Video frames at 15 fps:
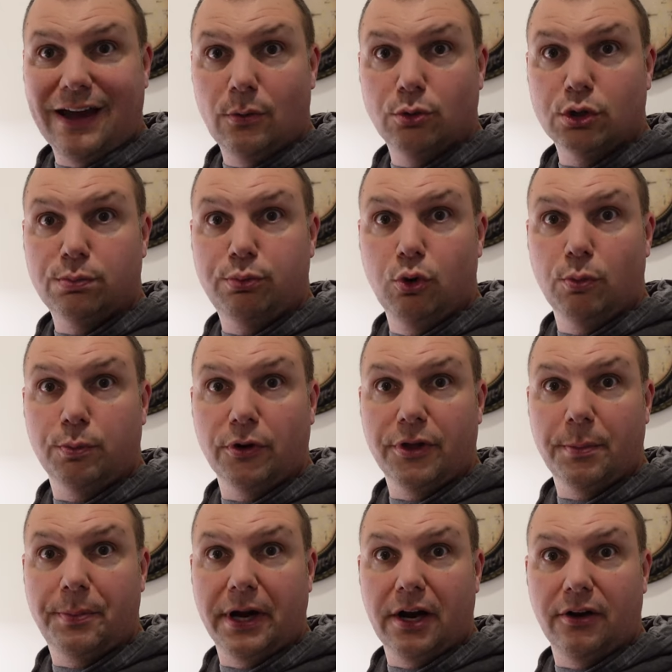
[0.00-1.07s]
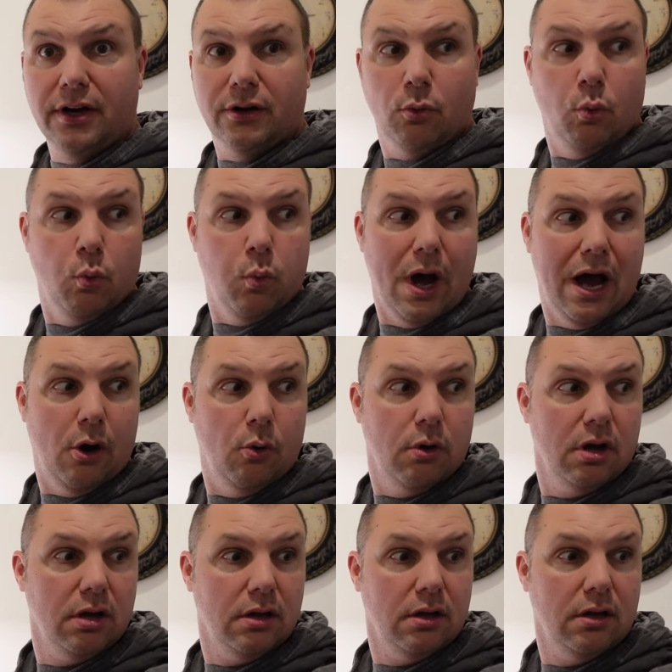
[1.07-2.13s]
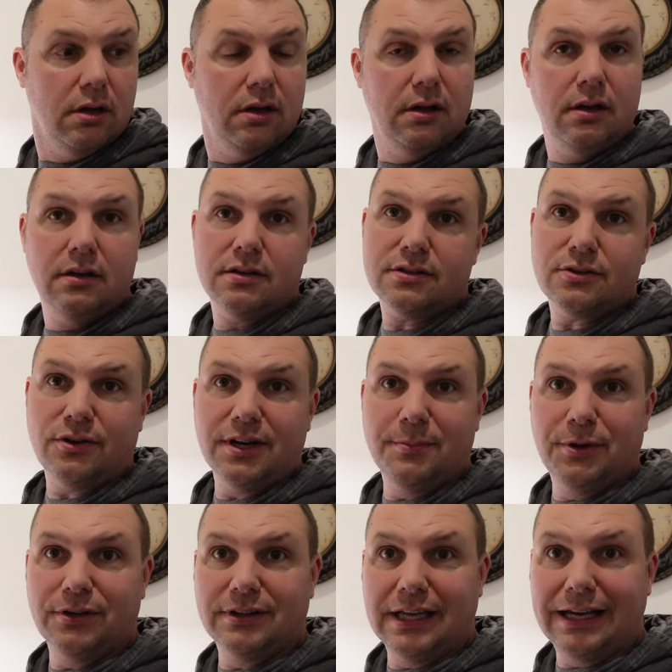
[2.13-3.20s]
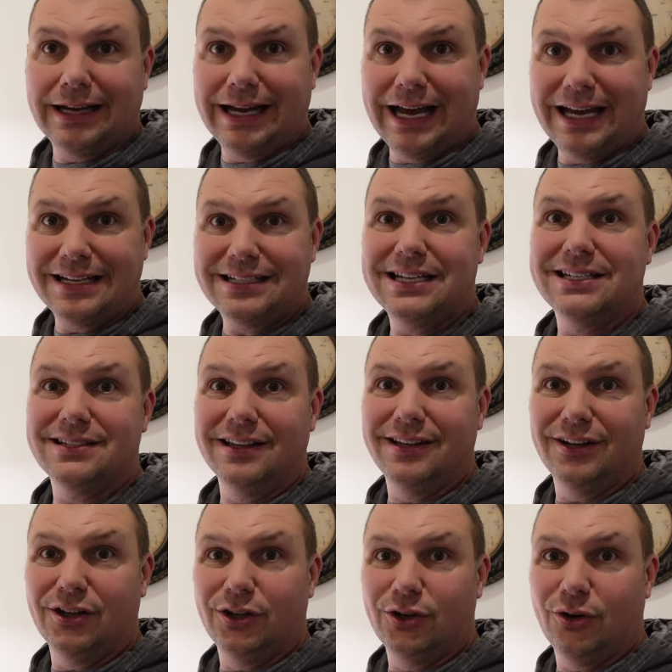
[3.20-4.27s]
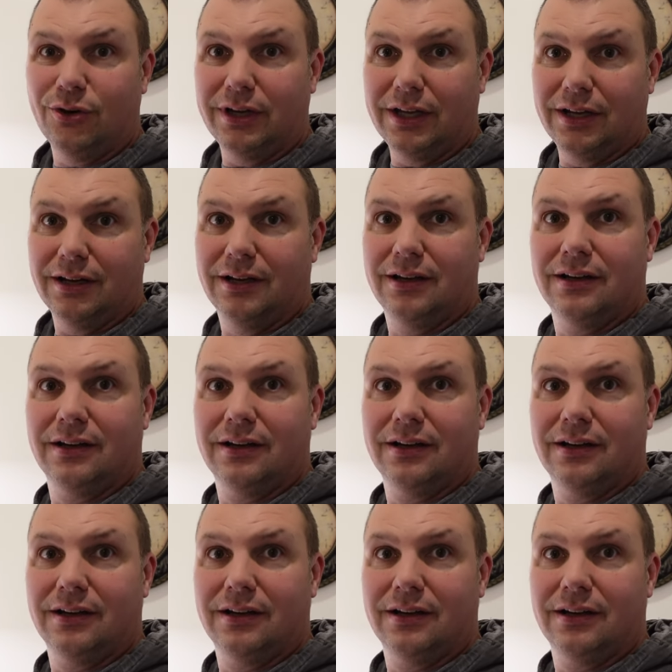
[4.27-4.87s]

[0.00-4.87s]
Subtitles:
That was Pooper the parrot. Wow. Sorry about that, guys. He's a little annoying.